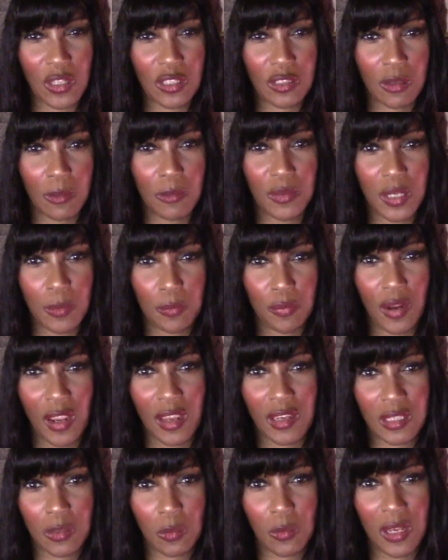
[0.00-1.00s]
when somebody
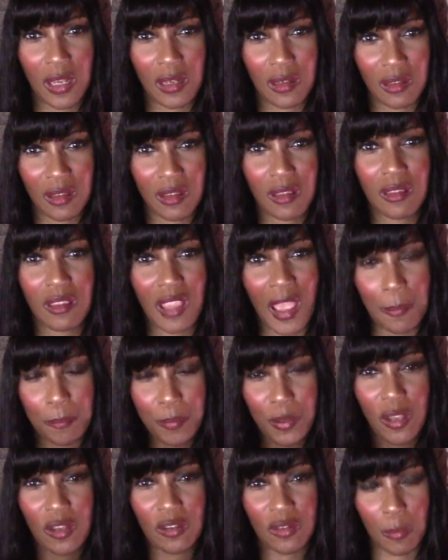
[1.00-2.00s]
breaks wind, that
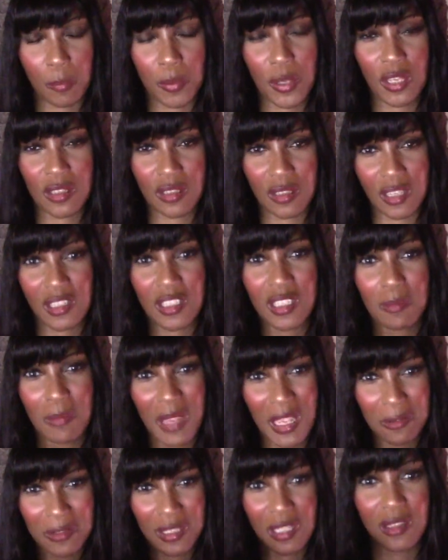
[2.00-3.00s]
per the person that
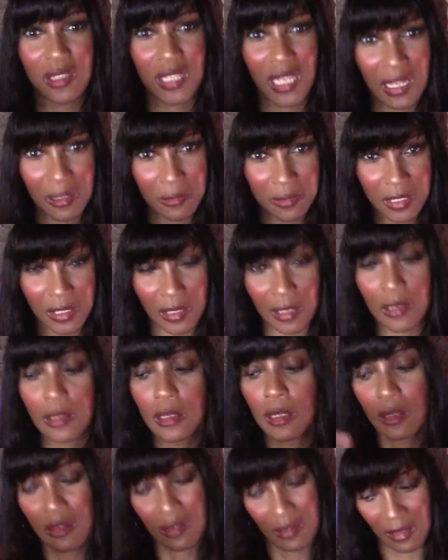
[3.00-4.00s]
smelt it, dealt it.
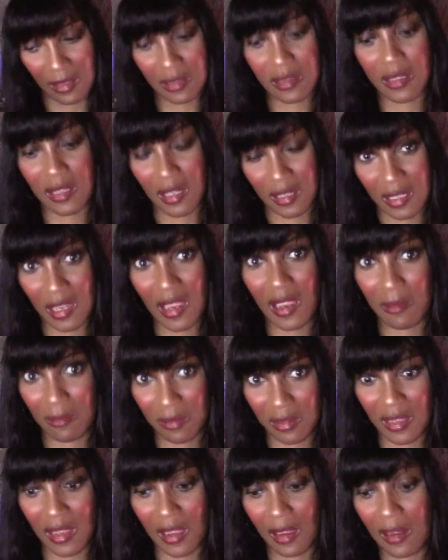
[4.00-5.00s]
It's the same
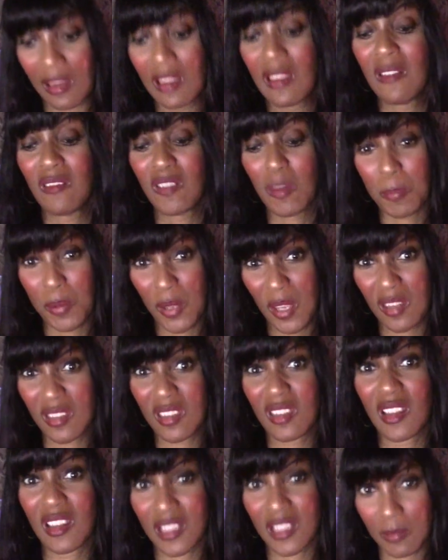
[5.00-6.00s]
thing. The
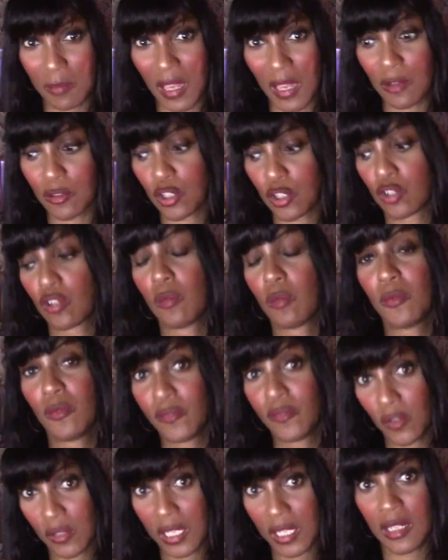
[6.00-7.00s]
person that smells trouble
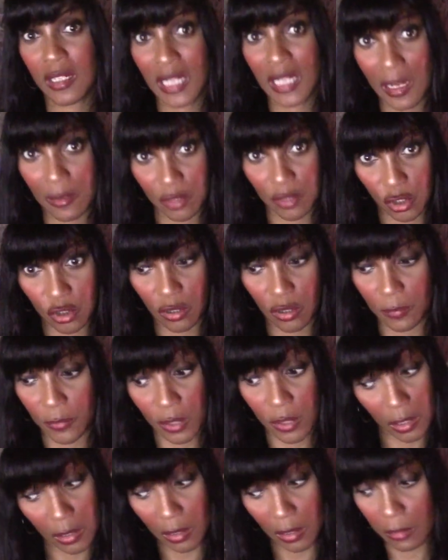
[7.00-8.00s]
fucking doubt the
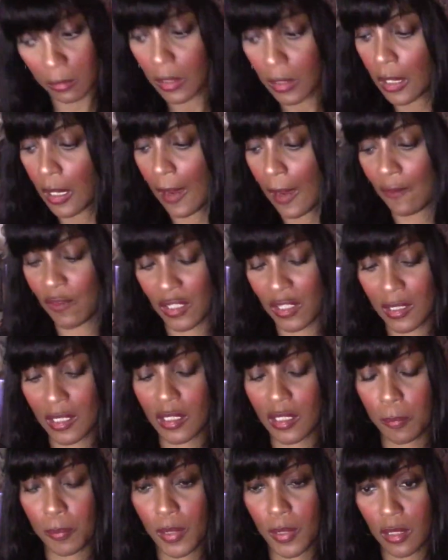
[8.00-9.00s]
trouble, you know? And this
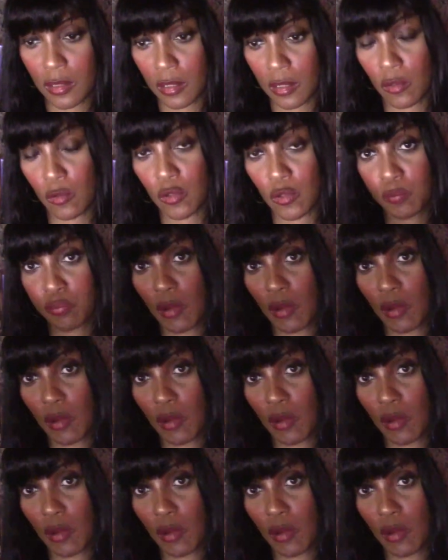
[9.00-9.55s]
is the person who's